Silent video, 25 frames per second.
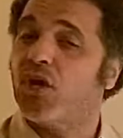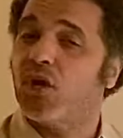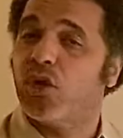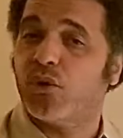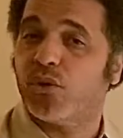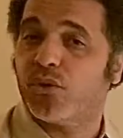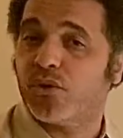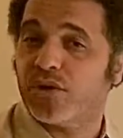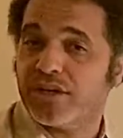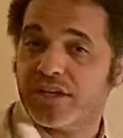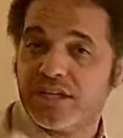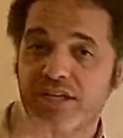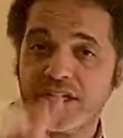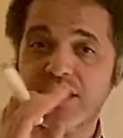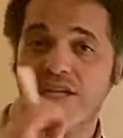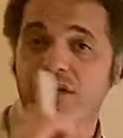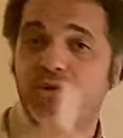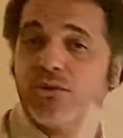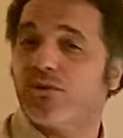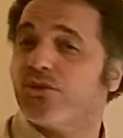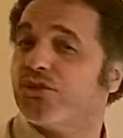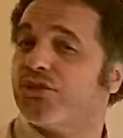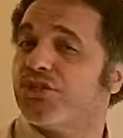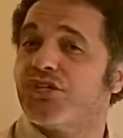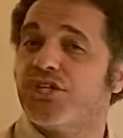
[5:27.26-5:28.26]
or he
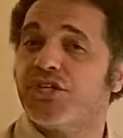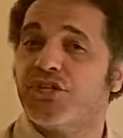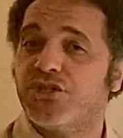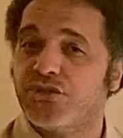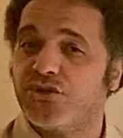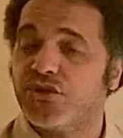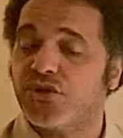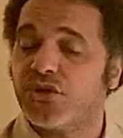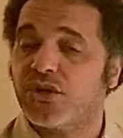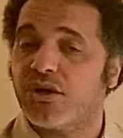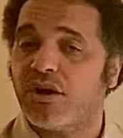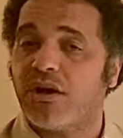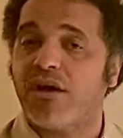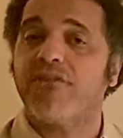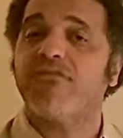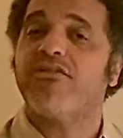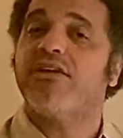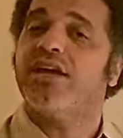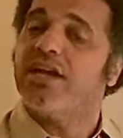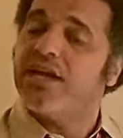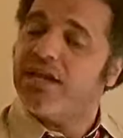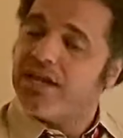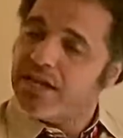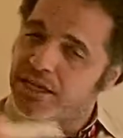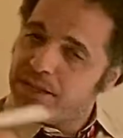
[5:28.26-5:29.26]
or she took off,
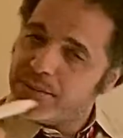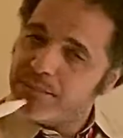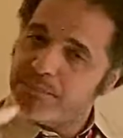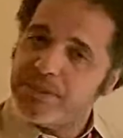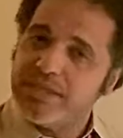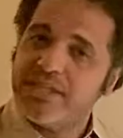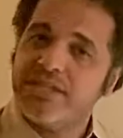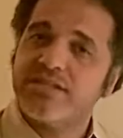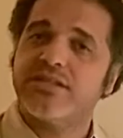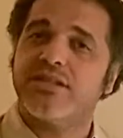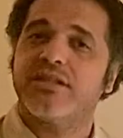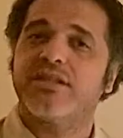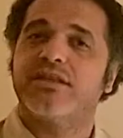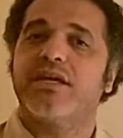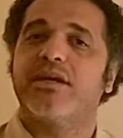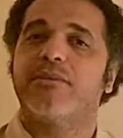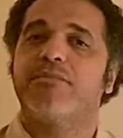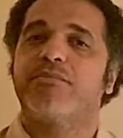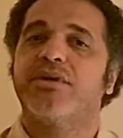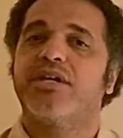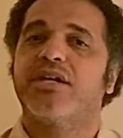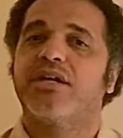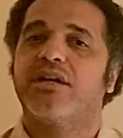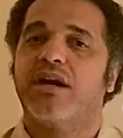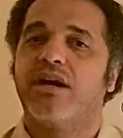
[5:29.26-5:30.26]
it means that they've
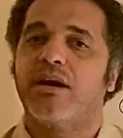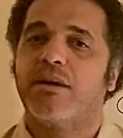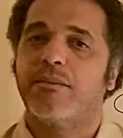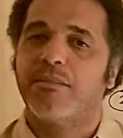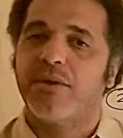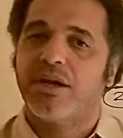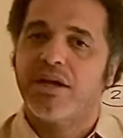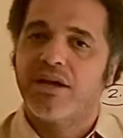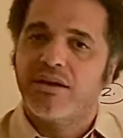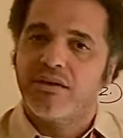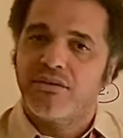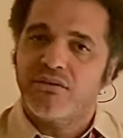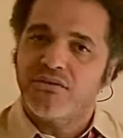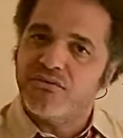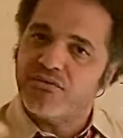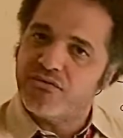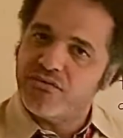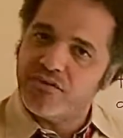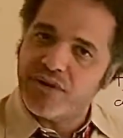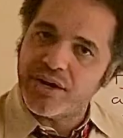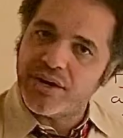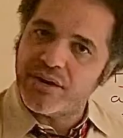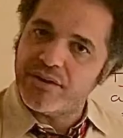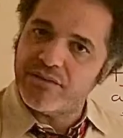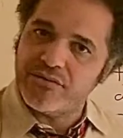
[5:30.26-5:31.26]
become
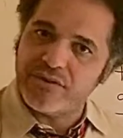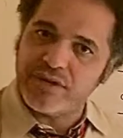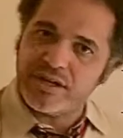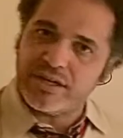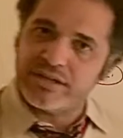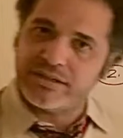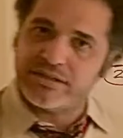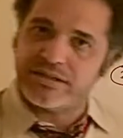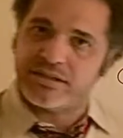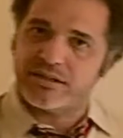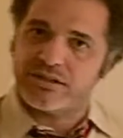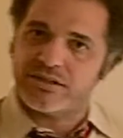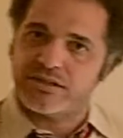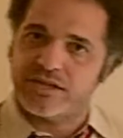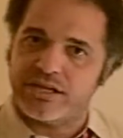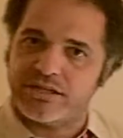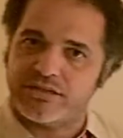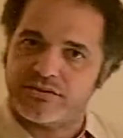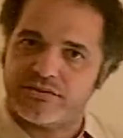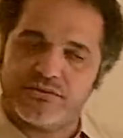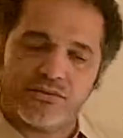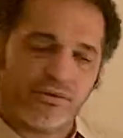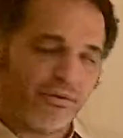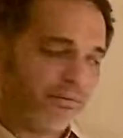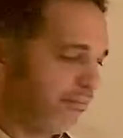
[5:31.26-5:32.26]
very, very
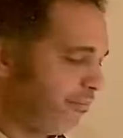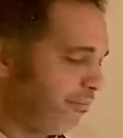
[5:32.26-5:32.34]
successful.